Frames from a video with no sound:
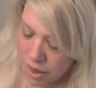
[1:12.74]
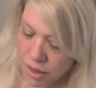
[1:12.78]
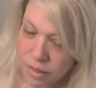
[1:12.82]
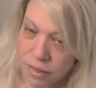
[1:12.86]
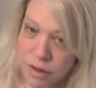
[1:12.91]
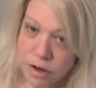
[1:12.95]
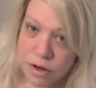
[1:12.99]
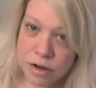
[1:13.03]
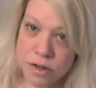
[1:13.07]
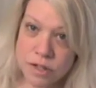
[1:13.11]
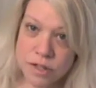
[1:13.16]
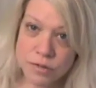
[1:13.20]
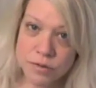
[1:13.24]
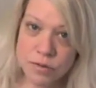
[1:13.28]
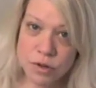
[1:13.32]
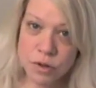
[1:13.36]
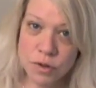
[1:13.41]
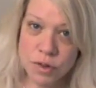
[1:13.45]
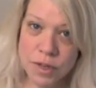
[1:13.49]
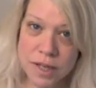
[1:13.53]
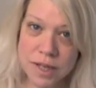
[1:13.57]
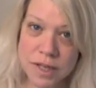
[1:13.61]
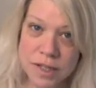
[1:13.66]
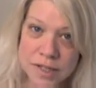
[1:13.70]
There's a few
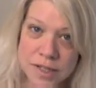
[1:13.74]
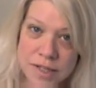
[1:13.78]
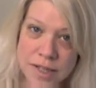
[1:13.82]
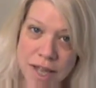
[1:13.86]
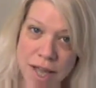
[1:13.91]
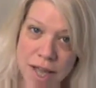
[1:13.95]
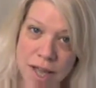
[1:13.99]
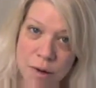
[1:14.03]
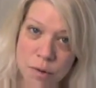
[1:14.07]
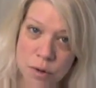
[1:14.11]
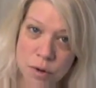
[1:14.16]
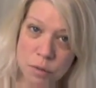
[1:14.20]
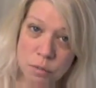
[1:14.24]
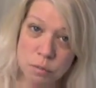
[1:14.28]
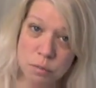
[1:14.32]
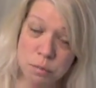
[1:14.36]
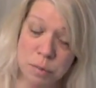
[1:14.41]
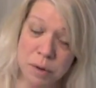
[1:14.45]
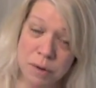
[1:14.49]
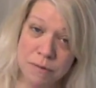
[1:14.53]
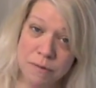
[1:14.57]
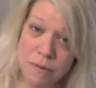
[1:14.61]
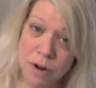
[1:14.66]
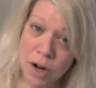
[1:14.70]
things that would
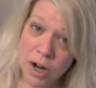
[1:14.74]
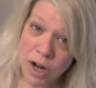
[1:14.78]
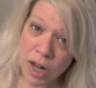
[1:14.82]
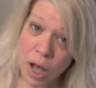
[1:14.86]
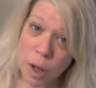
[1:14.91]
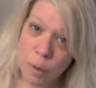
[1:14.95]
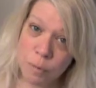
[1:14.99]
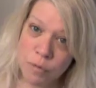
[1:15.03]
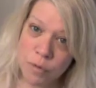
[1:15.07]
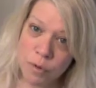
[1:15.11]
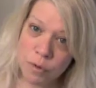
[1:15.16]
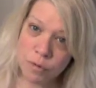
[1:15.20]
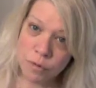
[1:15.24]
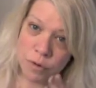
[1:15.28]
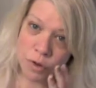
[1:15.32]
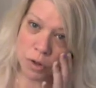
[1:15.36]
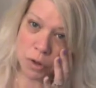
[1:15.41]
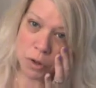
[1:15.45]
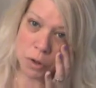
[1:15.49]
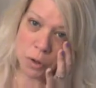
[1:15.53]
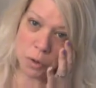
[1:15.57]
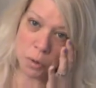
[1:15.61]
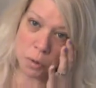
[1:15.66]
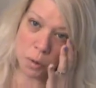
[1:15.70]
be very helpful for
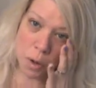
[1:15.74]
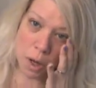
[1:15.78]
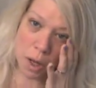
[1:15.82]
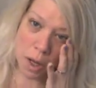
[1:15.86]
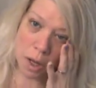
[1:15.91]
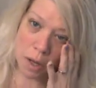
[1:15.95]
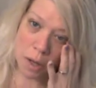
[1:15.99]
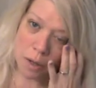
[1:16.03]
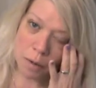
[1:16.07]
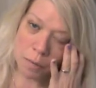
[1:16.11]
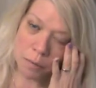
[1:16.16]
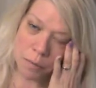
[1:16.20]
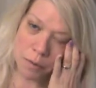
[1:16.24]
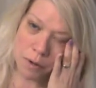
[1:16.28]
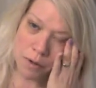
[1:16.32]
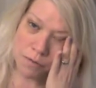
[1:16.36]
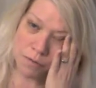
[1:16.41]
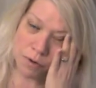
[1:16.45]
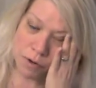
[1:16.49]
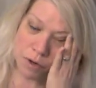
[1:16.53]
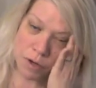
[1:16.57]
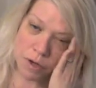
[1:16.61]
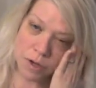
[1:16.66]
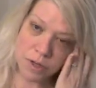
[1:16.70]
you
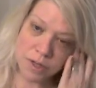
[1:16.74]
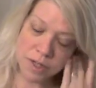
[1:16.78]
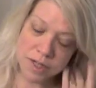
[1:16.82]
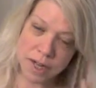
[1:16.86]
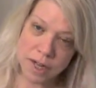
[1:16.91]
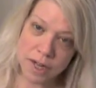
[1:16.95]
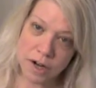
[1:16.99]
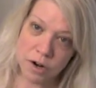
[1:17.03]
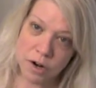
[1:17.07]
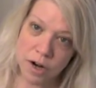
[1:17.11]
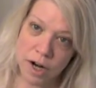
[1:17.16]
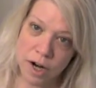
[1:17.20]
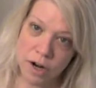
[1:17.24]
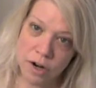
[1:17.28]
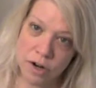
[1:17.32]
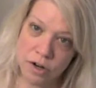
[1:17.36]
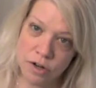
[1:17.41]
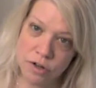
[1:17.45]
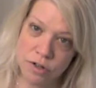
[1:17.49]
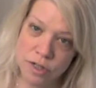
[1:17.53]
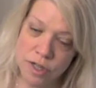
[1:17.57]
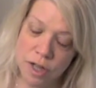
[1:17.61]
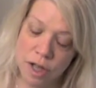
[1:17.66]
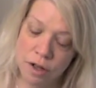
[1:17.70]
if you're going to dye your hair
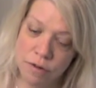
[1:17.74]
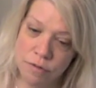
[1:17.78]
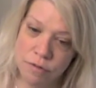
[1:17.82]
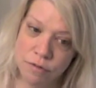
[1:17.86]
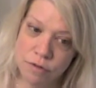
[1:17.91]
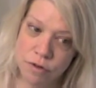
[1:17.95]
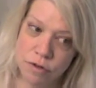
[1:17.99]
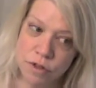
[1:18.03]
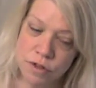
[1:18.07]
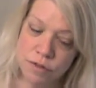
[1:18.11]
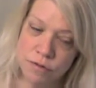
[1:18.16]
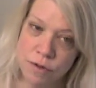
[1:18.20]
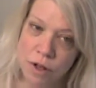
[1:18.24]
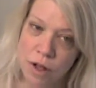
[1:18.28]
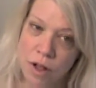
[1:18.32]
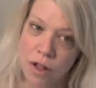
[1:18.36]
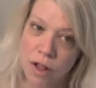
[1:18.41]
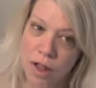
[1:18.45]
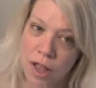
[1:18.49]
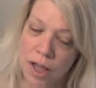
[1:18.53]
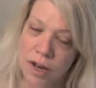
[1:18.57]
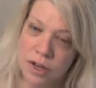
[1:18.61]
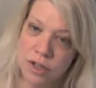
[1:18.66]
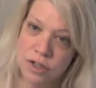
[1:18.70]
yourself. First of
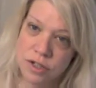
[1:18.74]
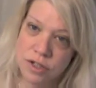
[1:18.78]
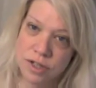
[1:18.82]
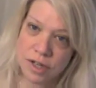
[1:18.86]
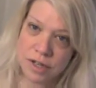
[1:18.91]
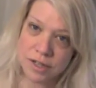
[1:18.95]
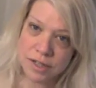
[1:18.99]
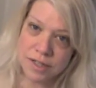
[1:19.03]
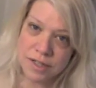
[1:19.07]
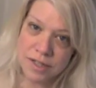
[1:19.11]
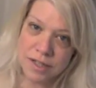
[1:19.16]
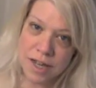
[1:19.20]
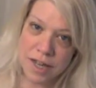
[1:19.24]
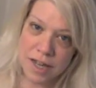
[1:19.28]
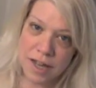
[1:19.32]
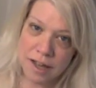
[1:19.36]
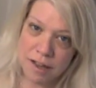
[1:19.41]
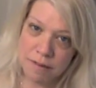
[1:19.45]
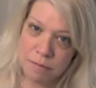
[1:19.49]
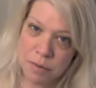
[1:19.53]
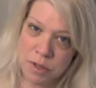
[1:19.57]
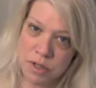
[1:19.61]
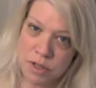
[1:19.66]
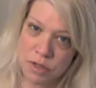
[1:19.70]
all, I'd just like to say
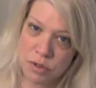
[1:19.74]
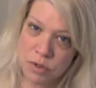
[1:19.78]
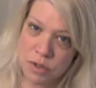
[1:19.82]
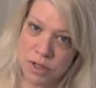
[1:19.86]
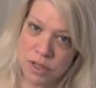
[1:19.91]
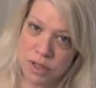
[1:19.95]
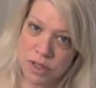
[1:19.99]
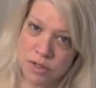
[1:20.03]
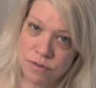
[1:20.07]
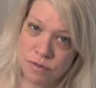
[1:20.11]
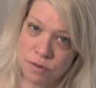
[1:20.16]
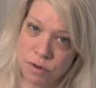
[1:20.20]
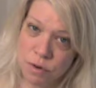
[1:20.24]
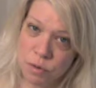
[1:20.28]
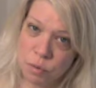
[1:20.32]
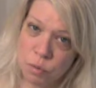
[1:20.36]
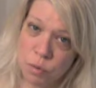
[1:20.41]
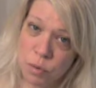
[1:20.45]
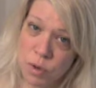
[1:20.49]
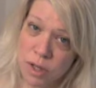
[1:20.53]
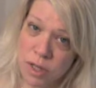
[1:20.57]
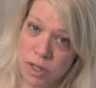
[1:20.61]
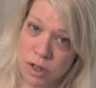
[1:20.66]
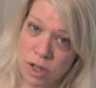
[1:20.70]
I've been doing this for a
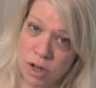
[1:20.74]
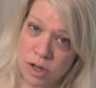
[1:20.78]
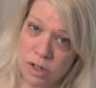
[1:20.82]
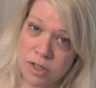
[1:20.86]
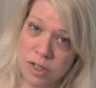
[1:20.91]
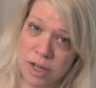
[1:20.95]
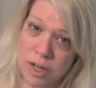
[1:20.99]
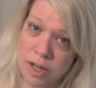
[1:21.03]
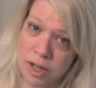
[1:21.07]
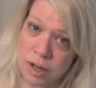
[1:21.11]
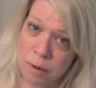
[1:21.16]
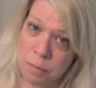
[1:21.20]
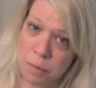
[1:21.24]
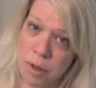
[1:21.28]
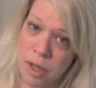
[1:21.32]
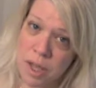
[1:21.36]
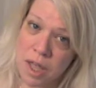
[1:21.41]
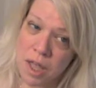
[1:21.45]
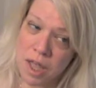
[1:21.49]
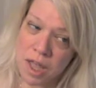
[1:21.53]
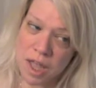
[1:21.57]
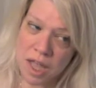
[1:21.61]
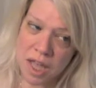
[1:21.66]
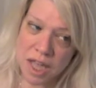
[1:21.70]
really long time.
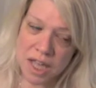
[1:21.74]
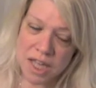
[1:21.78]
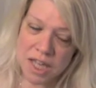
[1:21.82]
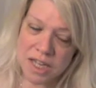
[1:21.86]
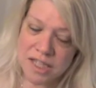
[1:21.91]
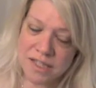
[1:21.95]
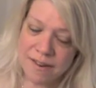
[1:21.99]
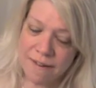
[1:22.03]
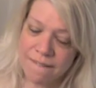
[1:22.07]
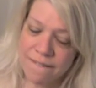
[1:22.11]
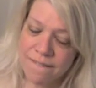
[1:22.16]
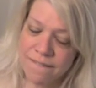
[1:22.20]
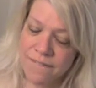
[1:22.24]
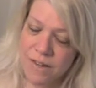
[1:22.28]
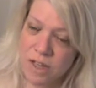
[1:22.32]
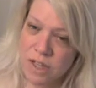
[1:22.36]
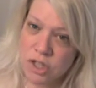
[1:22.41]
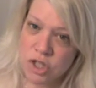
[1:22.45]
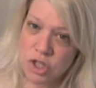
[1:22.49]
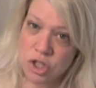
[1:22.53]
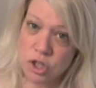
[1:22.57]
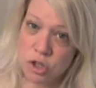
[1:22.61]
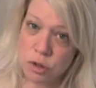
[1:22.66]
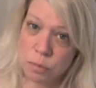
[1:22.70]
It's
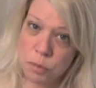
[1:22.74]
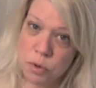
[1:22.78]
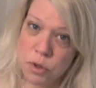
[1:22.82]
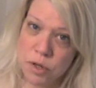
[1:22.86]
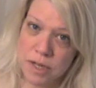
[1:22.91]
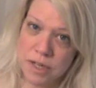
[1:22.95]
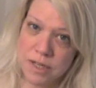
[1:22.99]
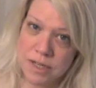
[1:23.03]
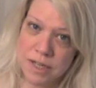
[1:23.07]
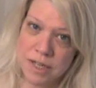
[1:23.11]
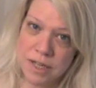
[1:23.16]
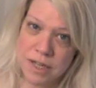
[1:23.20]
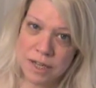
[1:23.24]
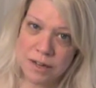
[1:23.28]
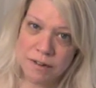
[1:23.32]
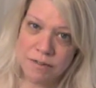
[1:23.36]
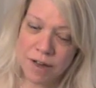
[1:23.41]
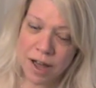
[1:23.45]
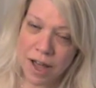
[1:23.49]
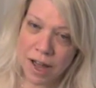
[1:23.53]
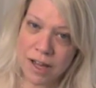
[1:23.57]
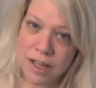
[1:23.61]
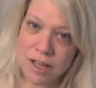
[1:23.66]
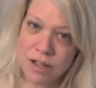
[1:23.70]
super easy. If
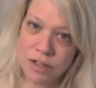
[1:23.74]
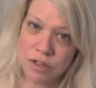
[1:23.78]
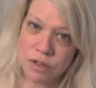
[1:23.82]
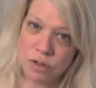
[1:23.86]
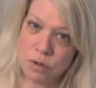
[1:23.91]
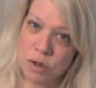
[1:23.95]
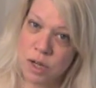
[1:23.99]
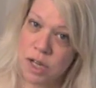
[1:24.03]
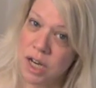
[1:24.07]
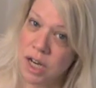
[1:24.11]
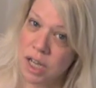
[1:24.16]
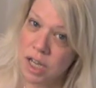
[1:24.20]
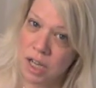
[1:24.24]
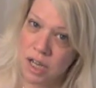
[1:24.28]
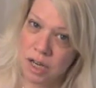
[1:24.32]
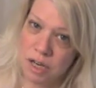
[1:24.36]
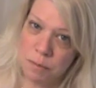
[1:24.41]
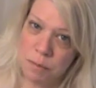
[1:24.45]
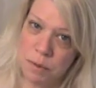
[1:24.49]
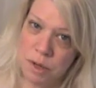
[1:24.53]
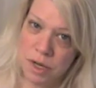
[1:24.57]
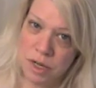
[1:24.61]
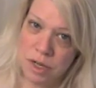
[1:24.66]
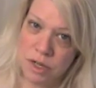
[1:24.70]
I can do it,
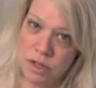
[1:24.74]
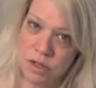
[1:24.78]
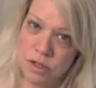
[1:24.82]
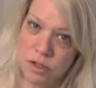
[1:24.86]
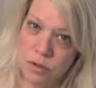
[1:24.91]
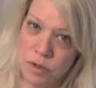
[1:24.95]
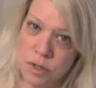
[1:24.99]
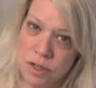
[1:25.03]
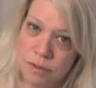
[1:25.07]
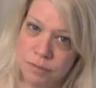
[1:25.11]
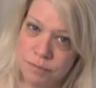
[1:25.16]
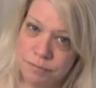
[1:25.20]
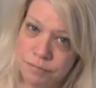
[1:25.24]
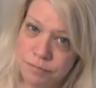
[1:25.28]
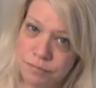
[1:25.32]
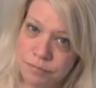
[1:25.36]
anybody can do it.